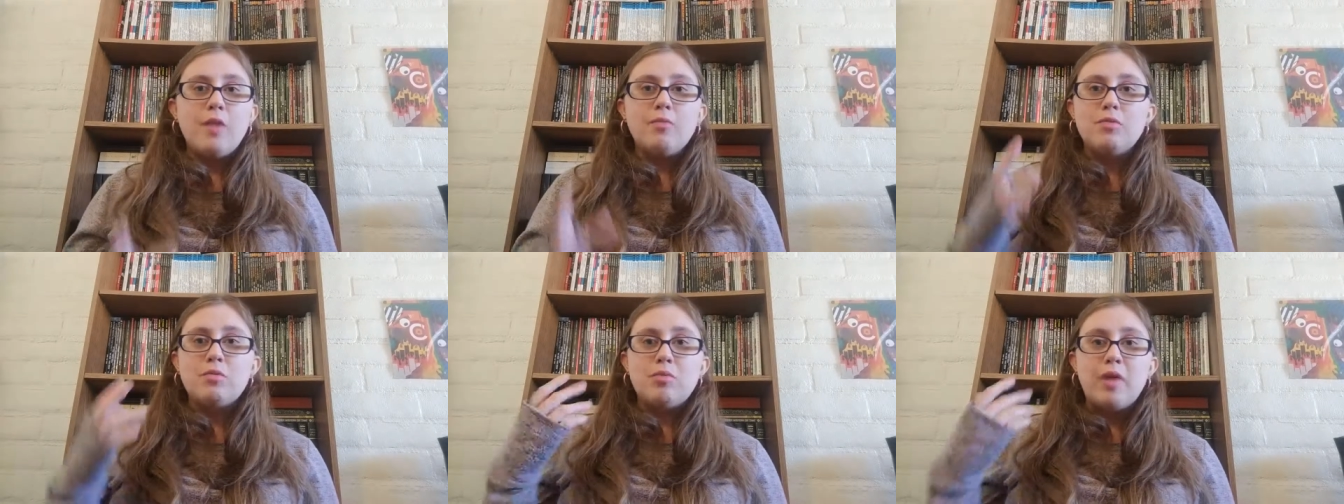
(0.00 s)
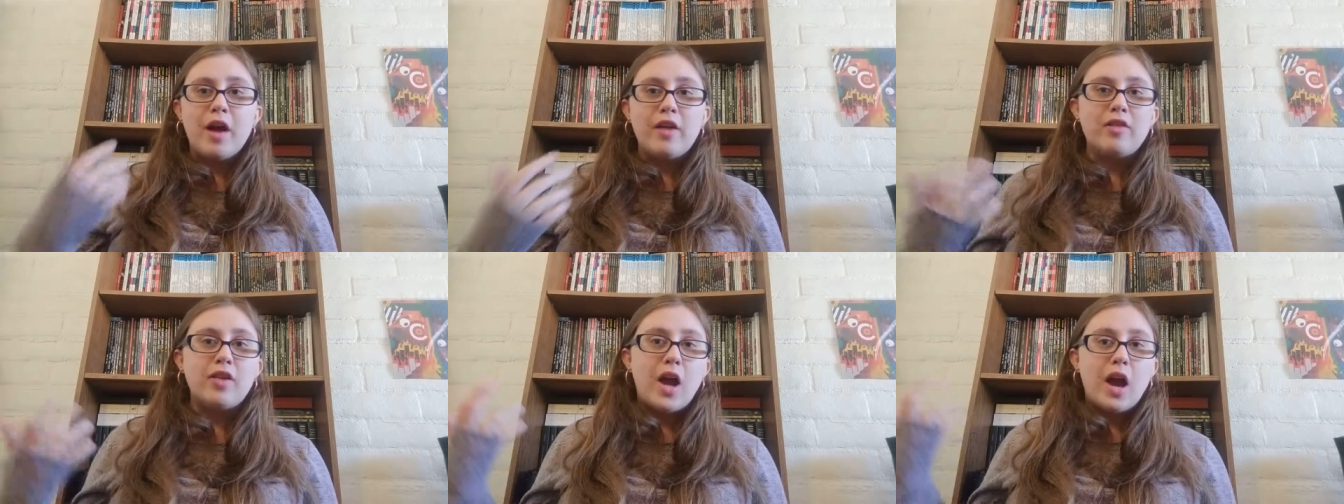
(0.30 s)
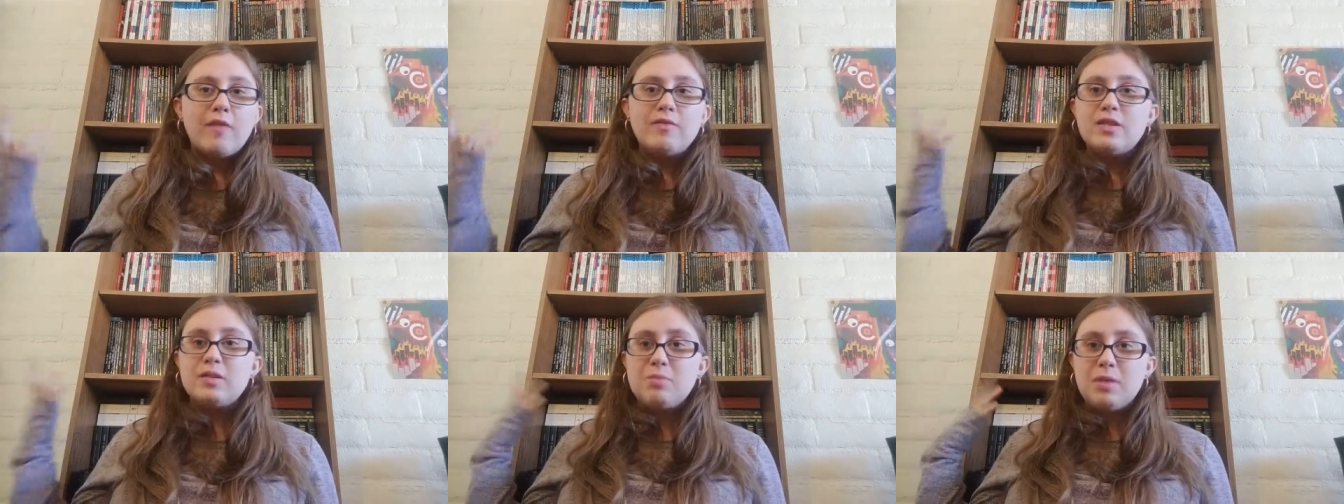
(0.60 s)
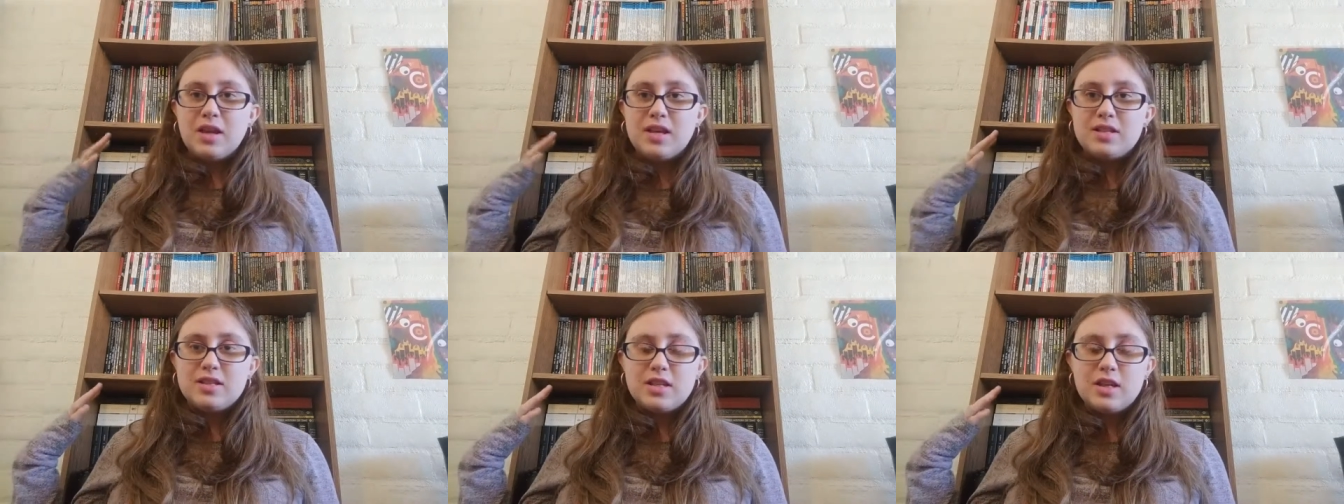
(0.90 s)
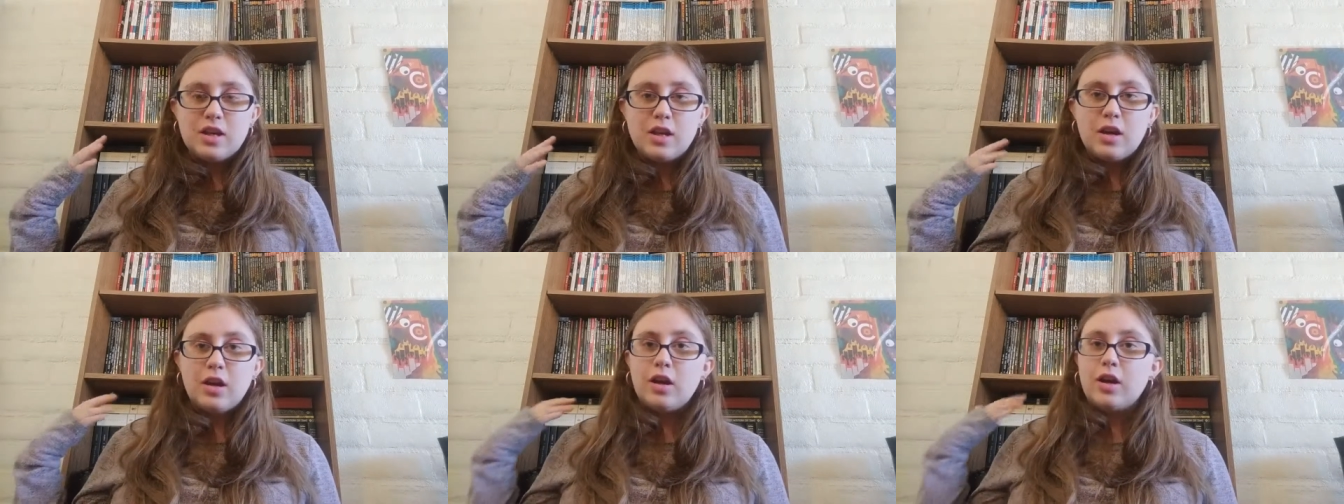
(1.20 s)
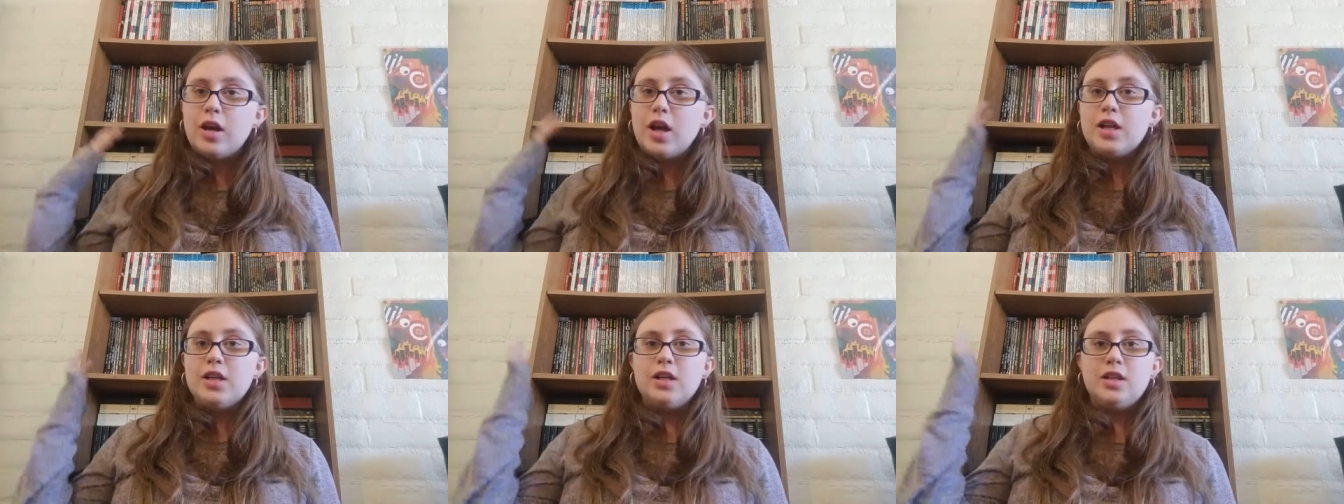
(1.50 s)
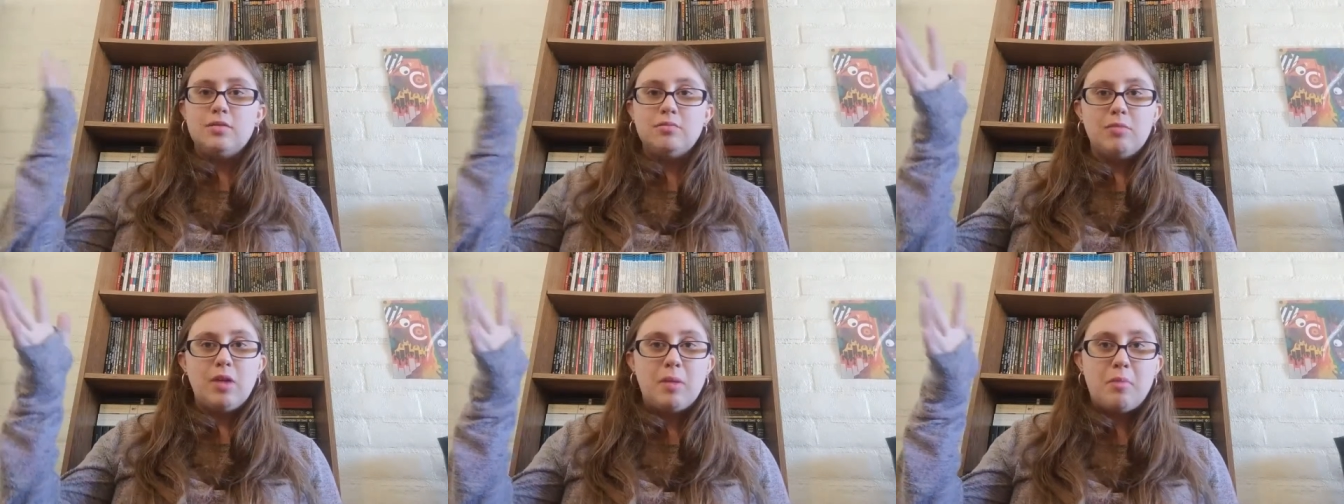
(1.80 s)
I would rather have space here and
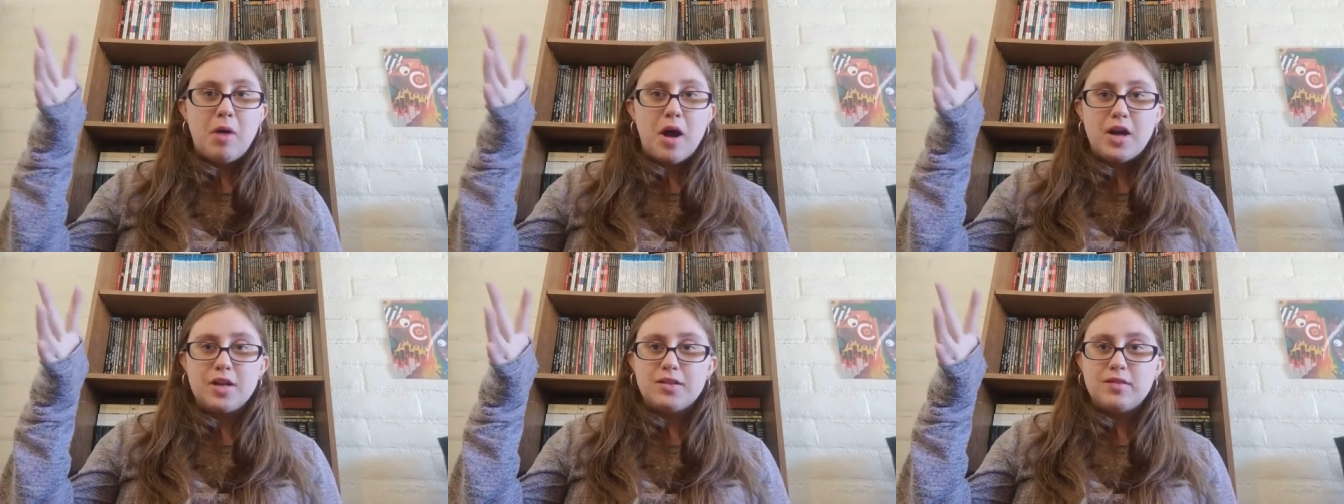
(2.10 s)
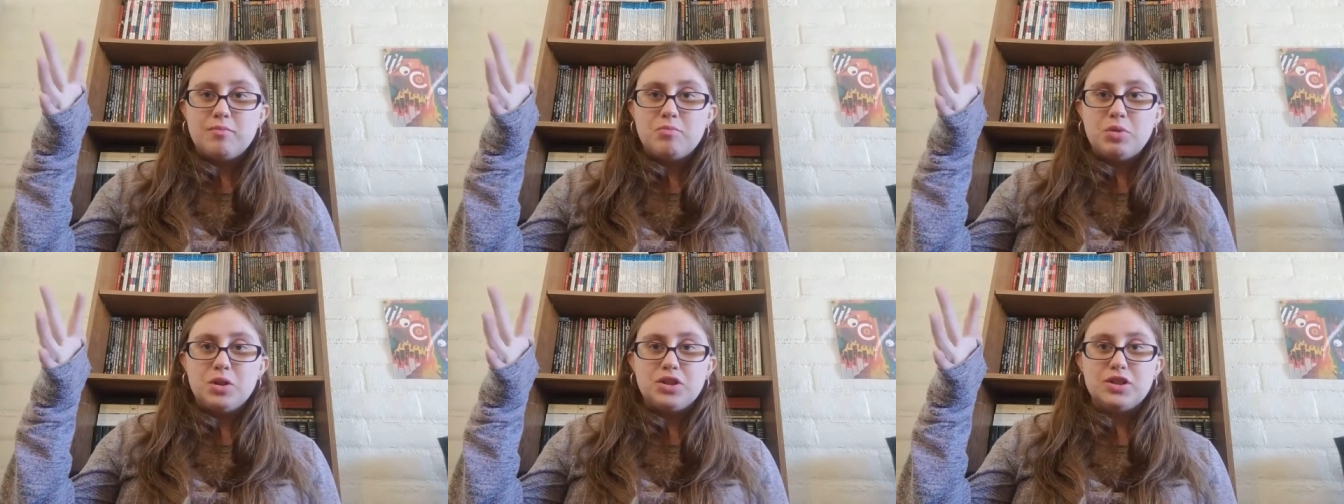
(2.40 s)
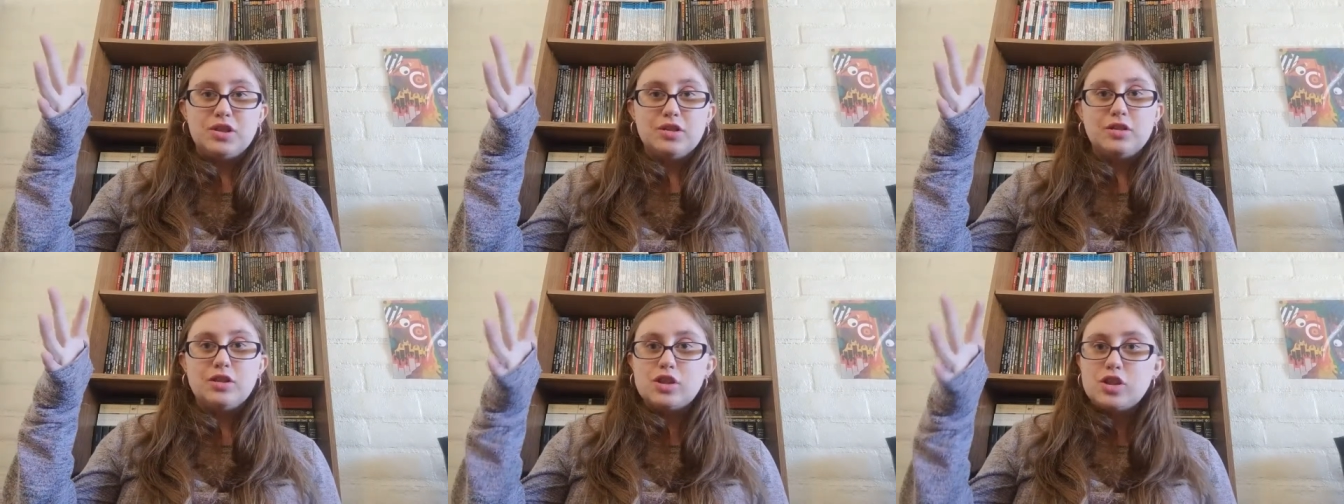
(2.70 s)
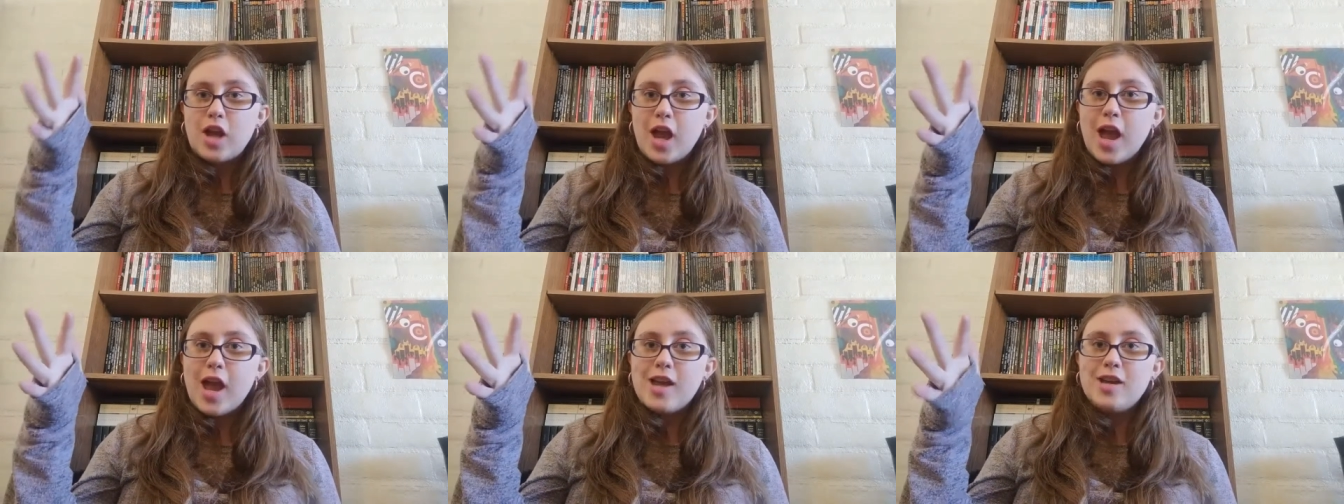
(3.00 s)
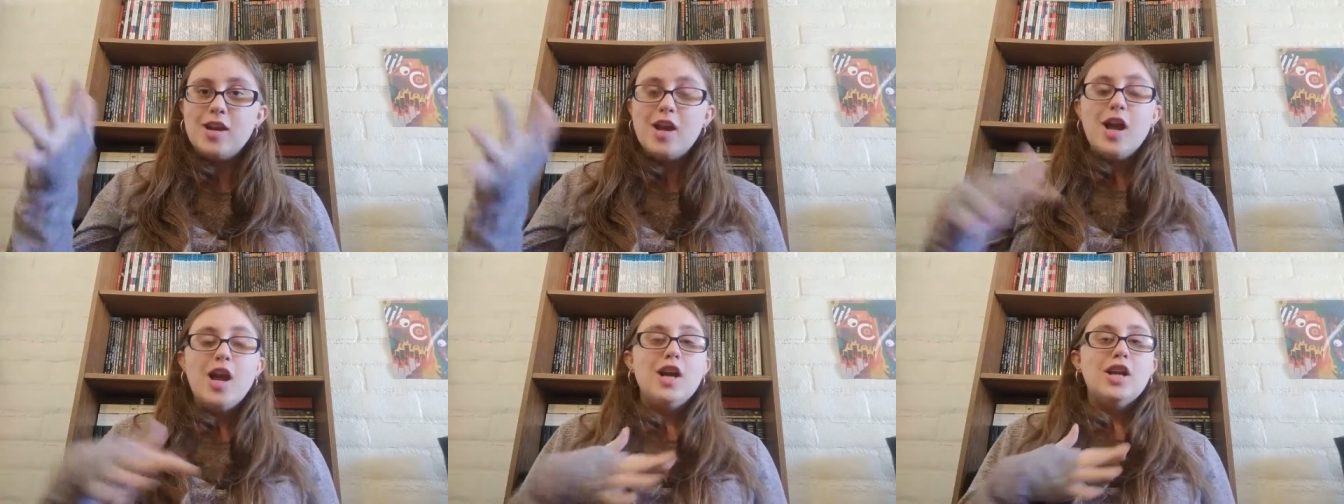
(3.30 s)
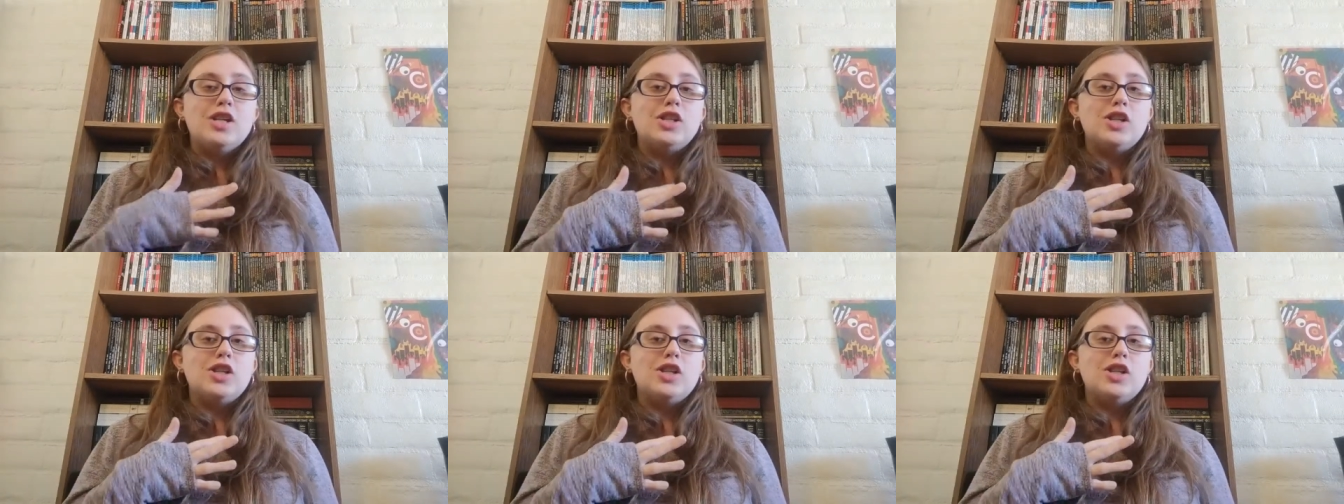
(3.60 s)
in my box of books in the shed